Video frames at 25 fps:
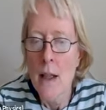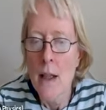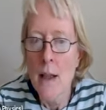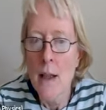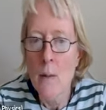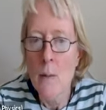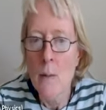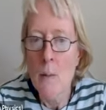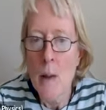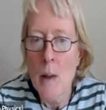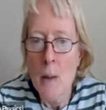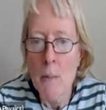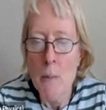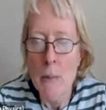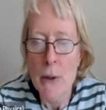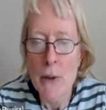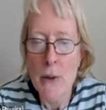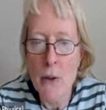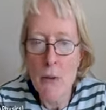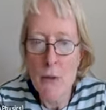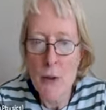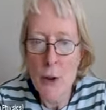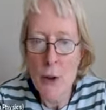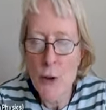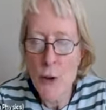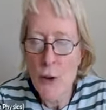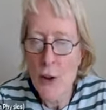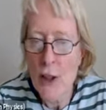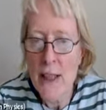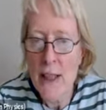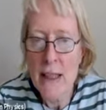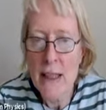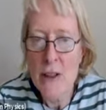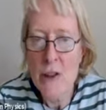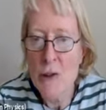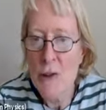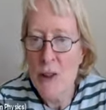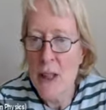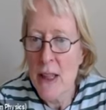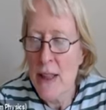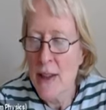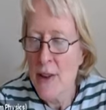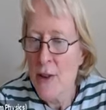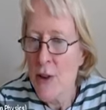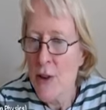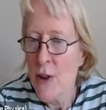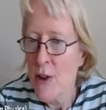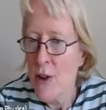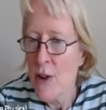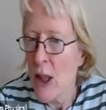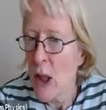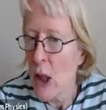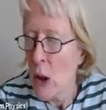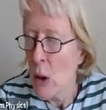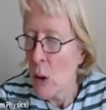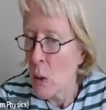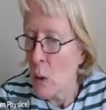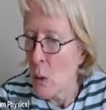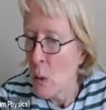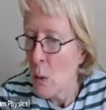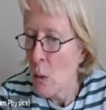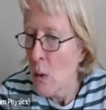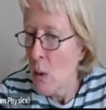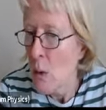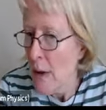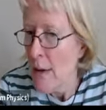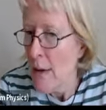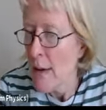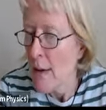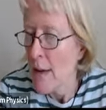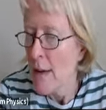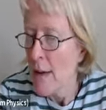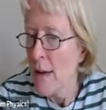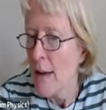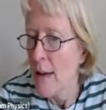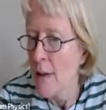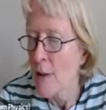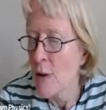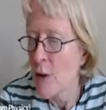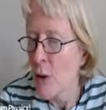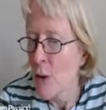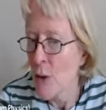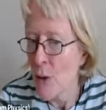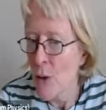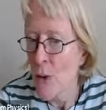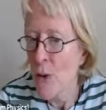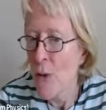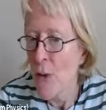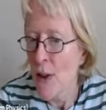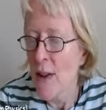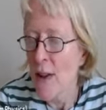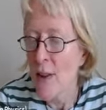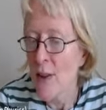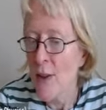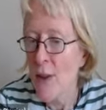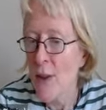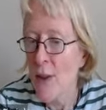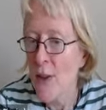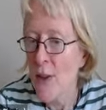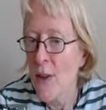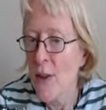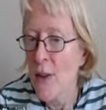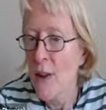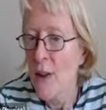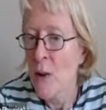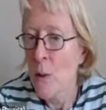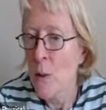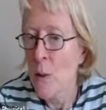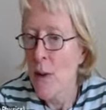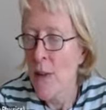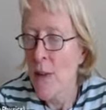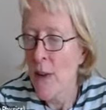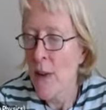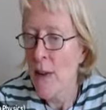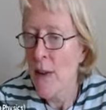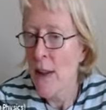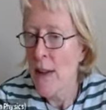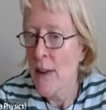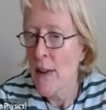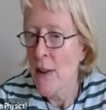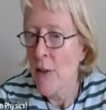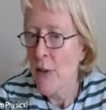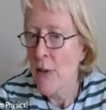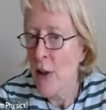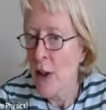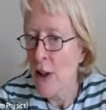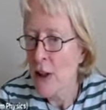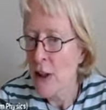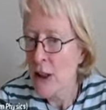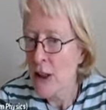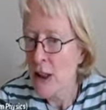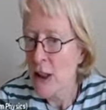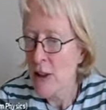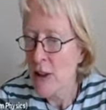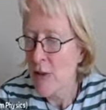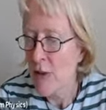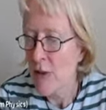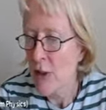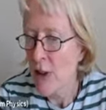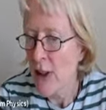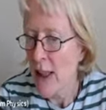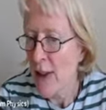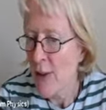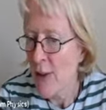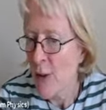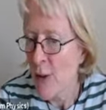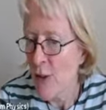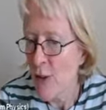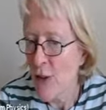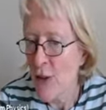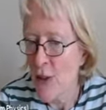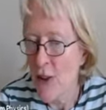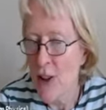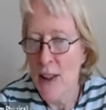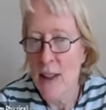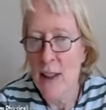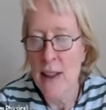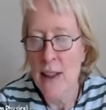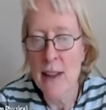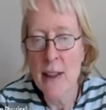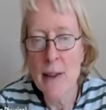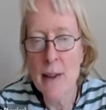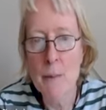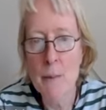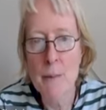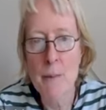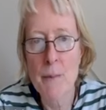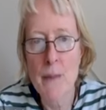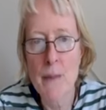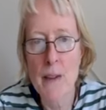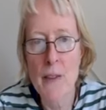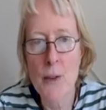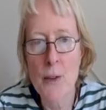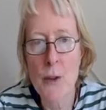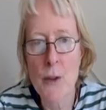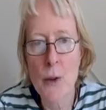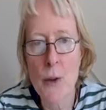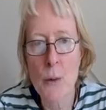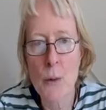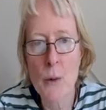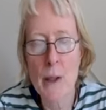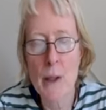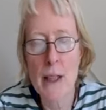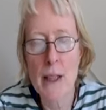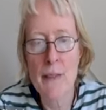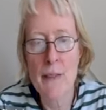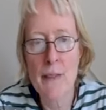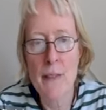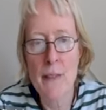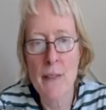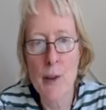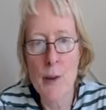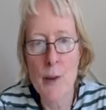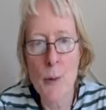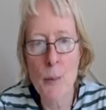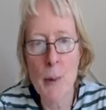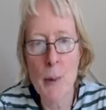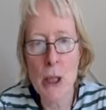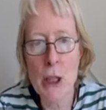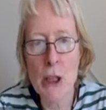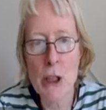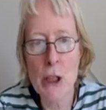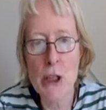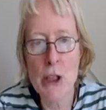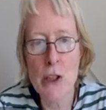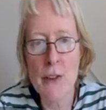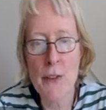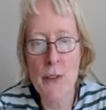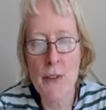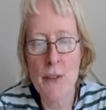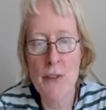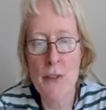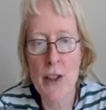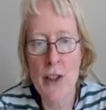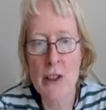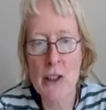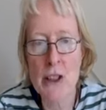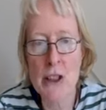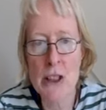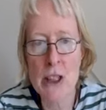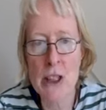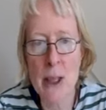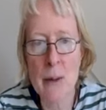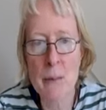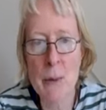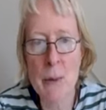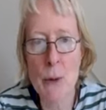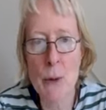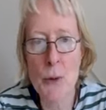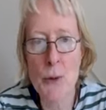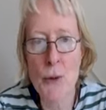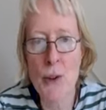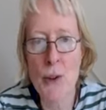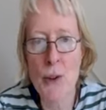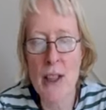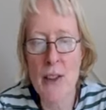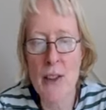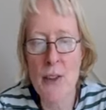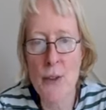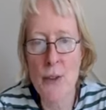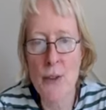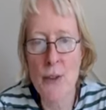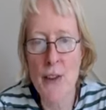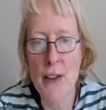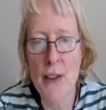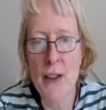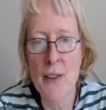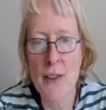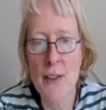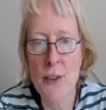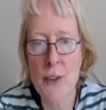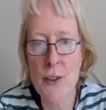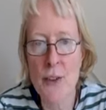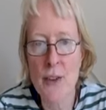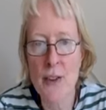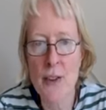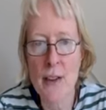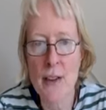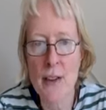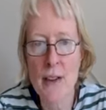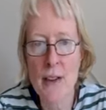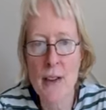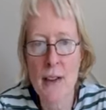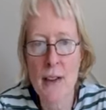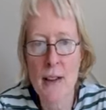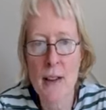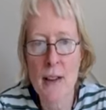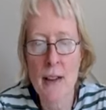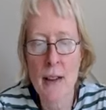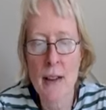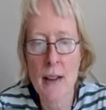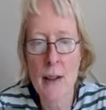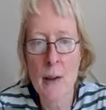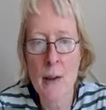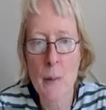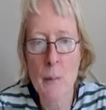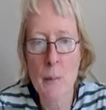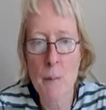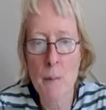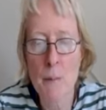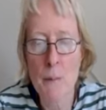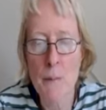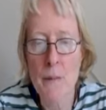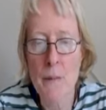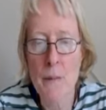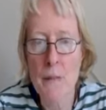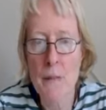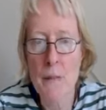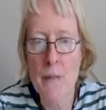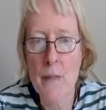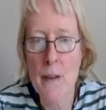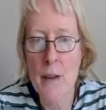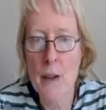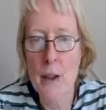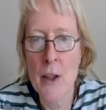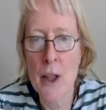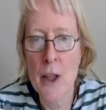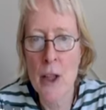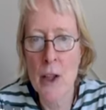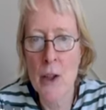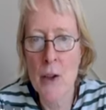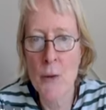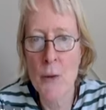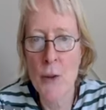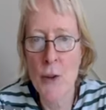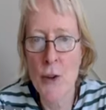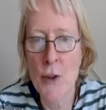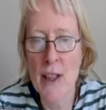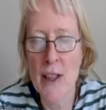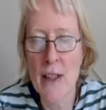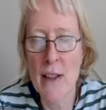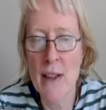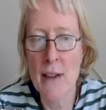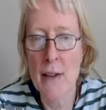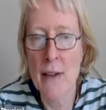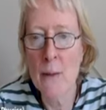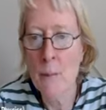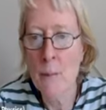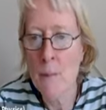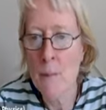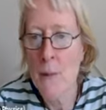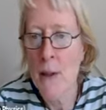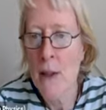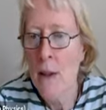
Um, but obviously you need to know to do this, you either need a function for S of t. So in this picture, the function I'm using is these um, curves here,